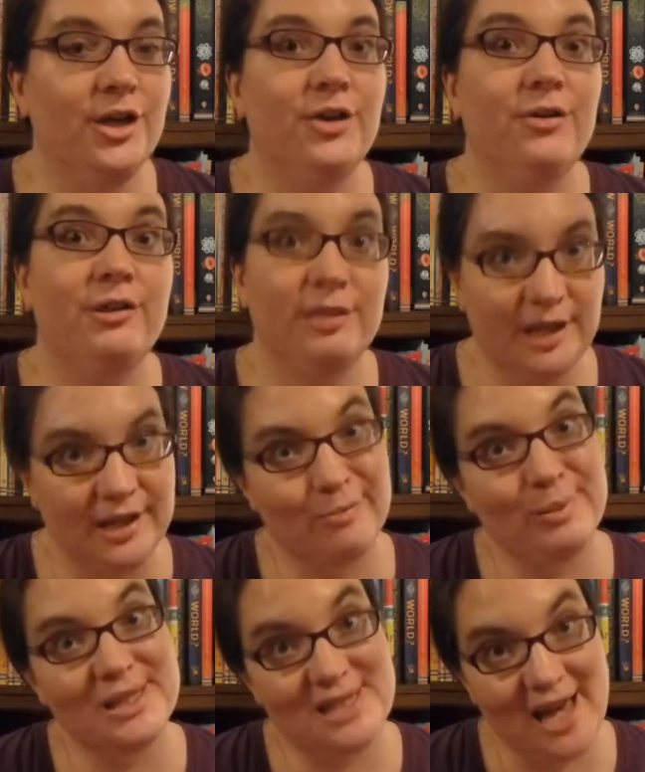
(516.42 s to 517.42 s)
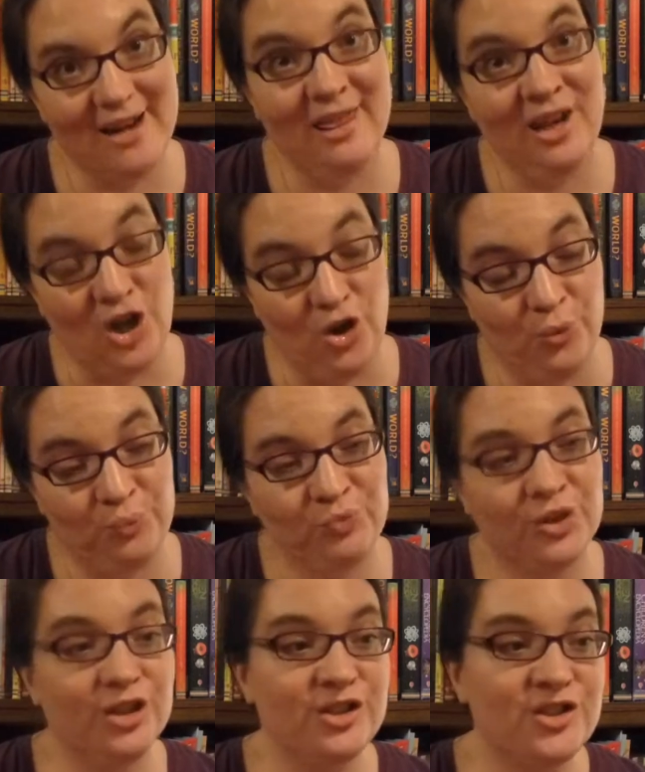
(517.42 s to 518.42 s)
You'd think, but sadly no.
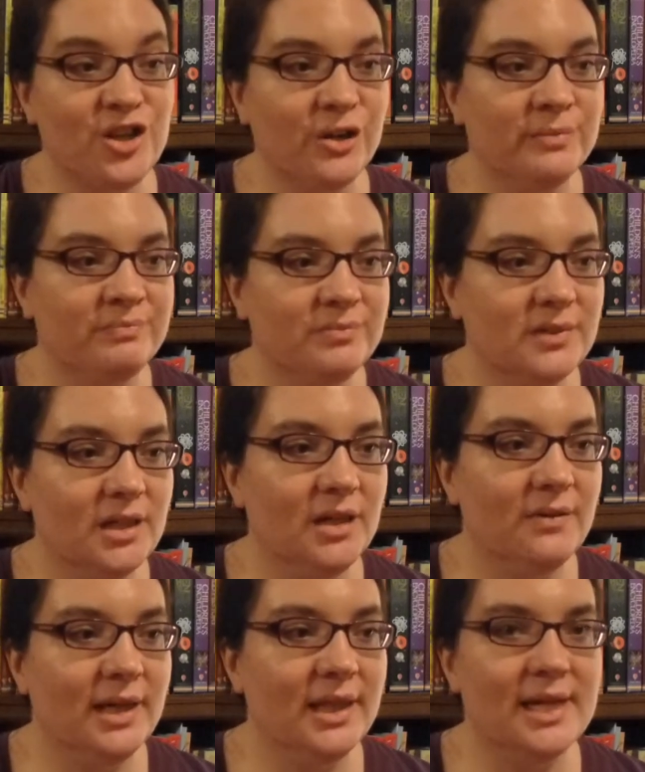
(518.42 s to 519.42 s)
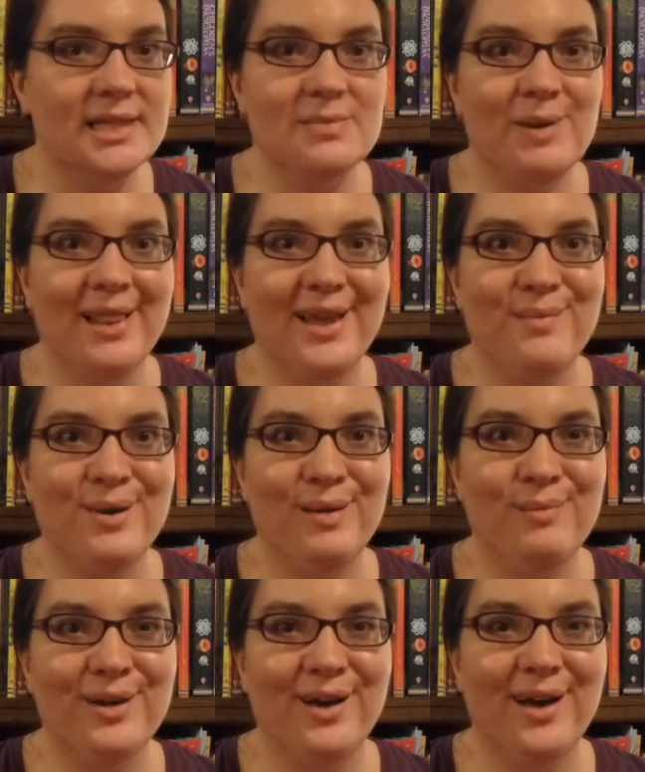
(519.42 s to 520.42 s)
So anyway, that's my
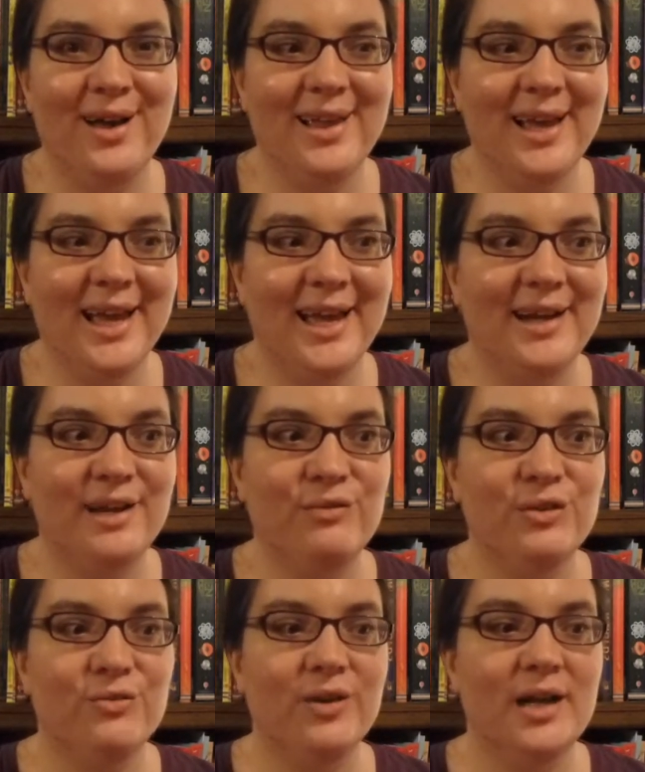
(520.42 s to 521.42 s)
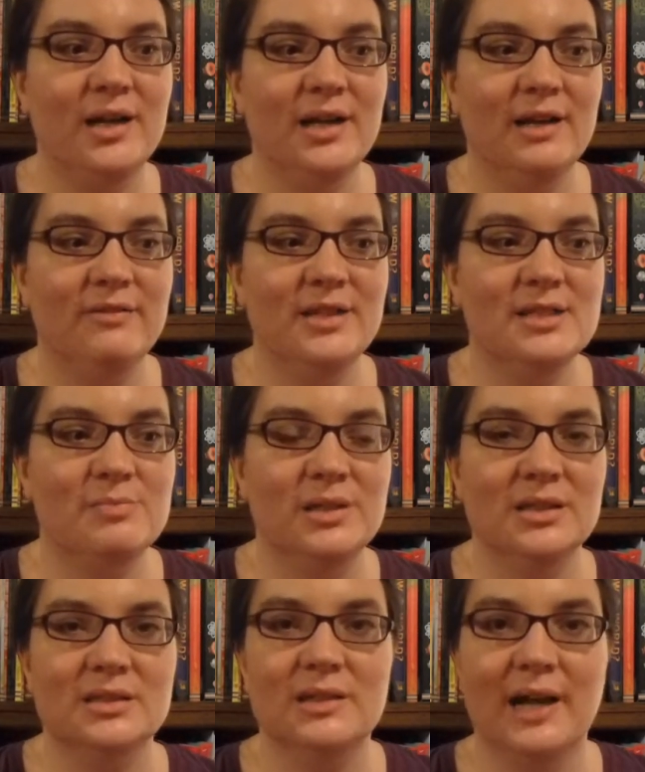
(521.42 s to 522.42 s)
library book haul, and if you've read any of these
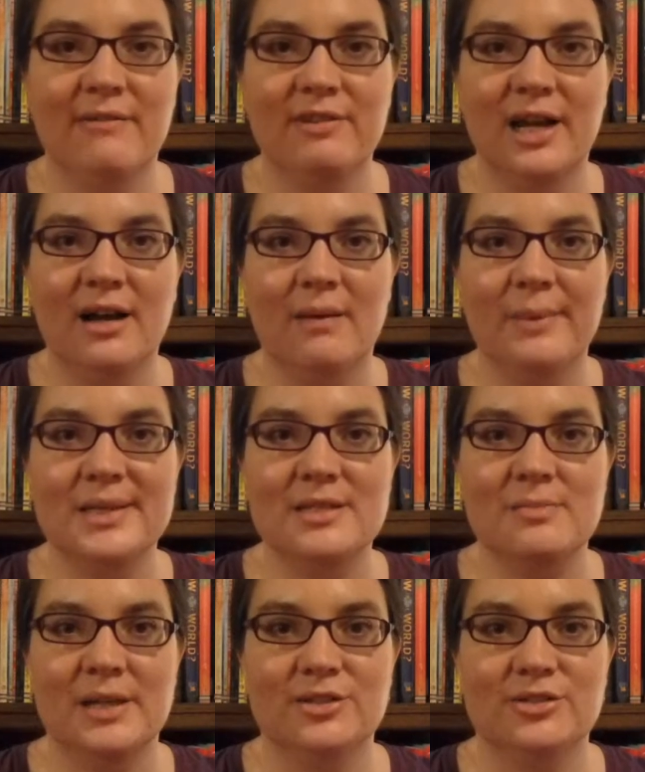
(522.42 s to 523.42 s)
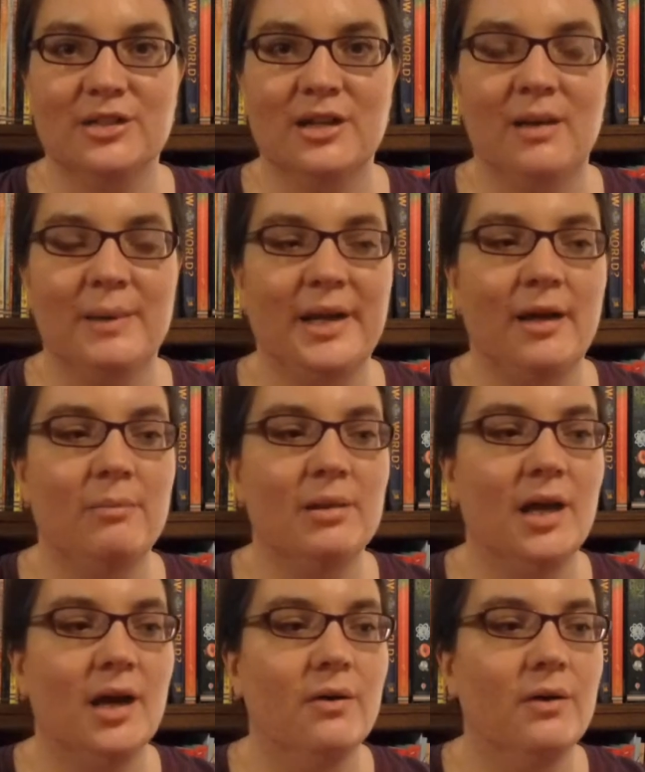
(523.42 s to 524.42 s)
books or have any comments, make sure to comment down
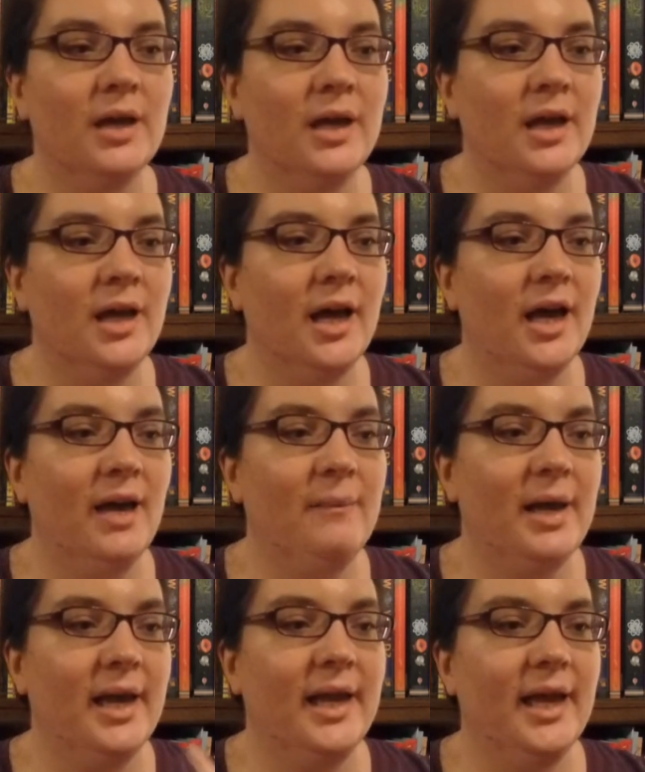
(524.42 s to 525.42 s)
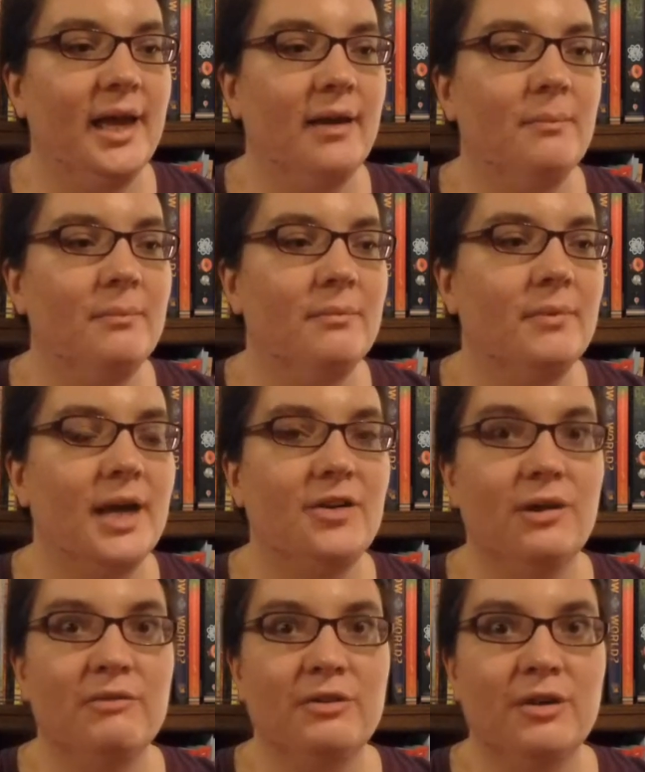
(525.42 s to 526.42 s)
below. I
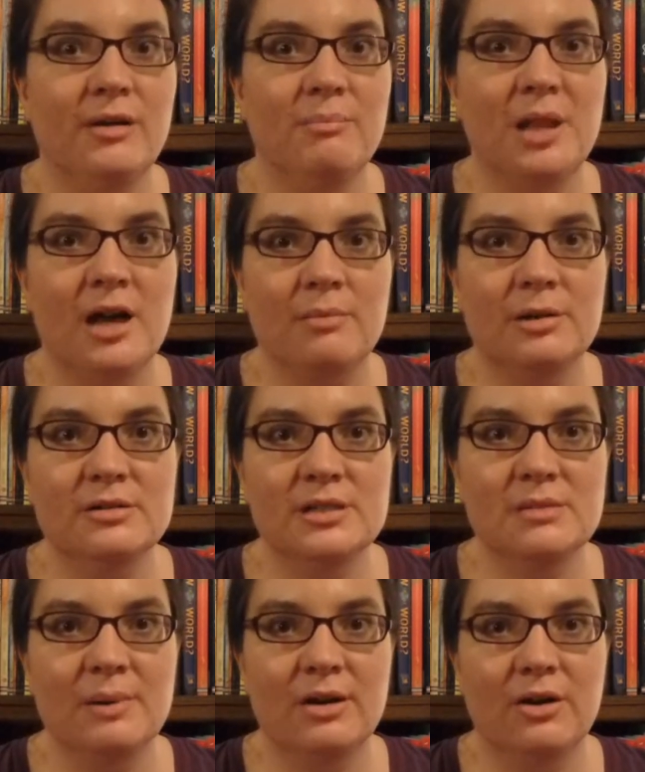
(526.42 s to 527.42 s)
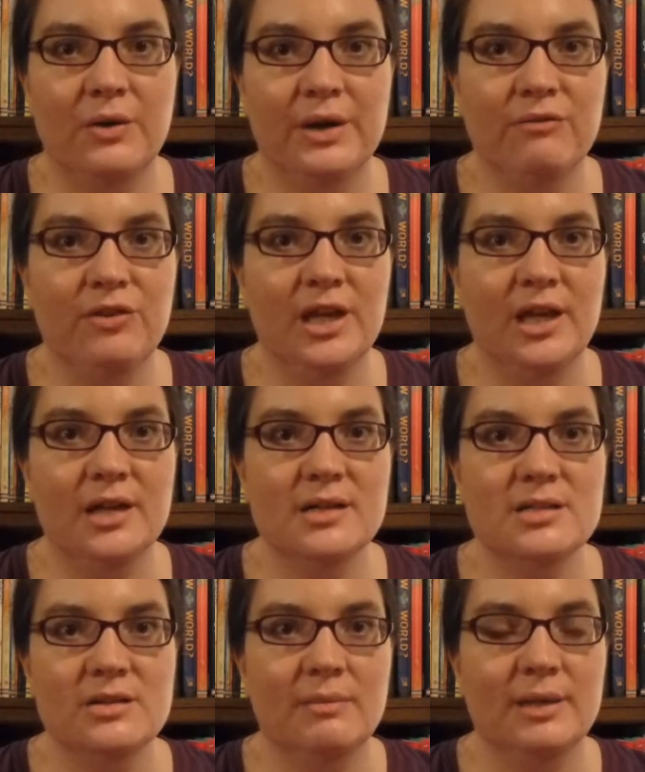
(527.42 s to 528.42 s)
do have a blog post about going
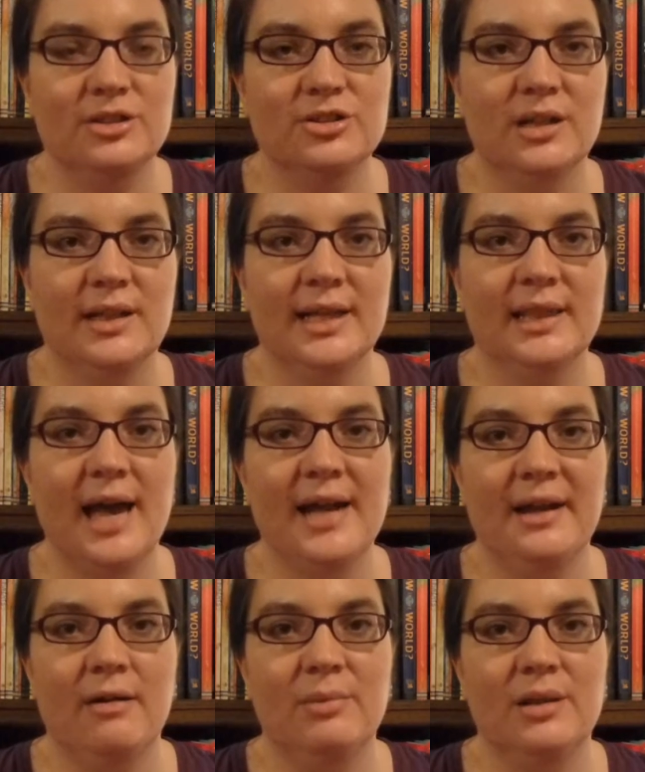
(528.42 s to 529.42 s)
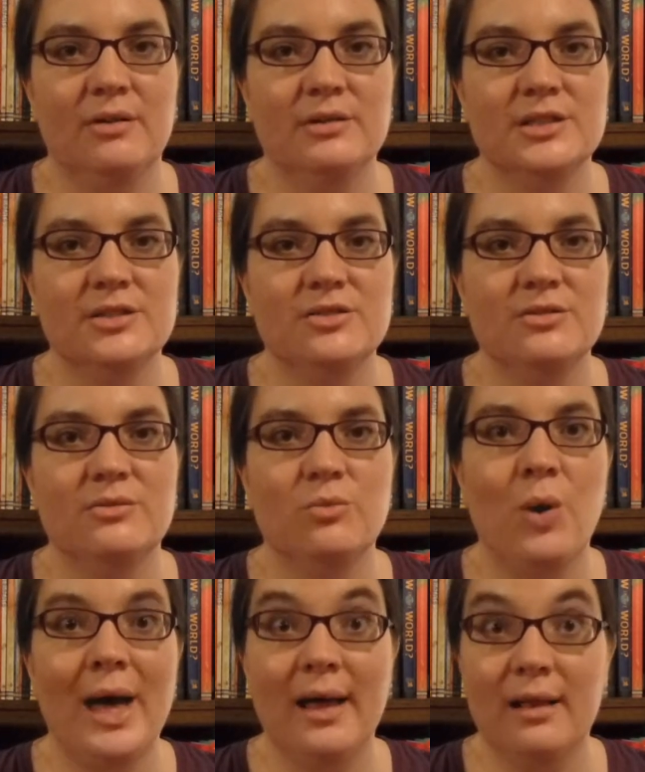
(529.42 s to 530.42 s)
vegan, so I'll make sure to link that down below as
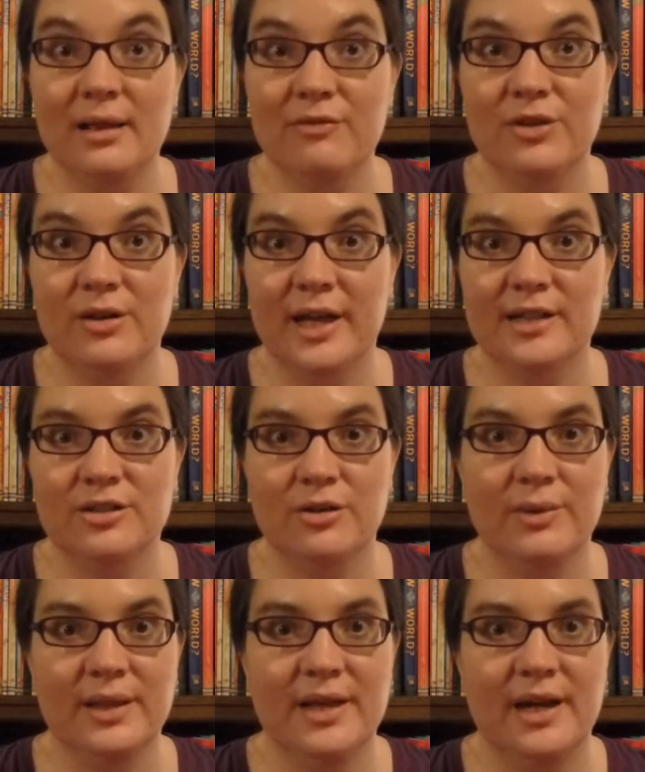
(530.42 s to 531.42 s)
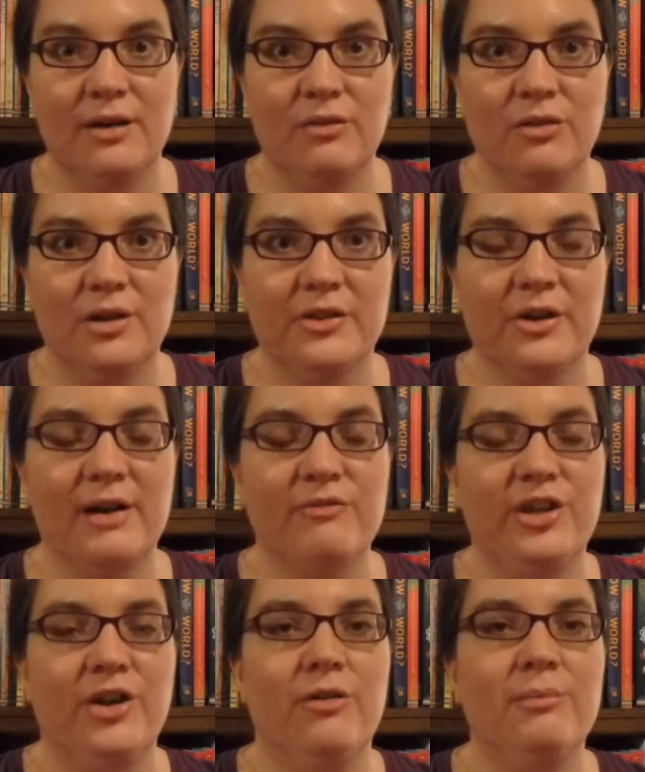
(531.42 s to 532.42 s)
well if you'd like to go read that over on The
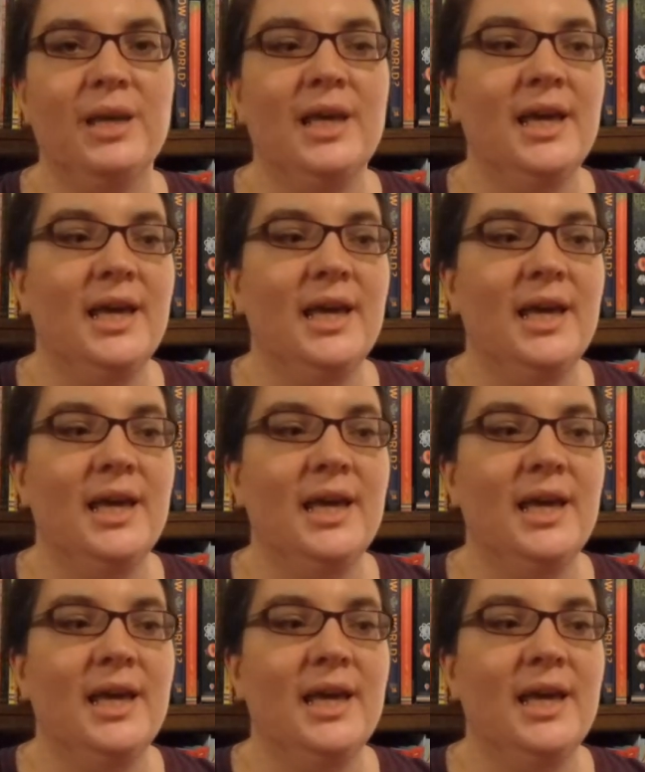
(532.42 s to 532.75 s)
Crafty Home.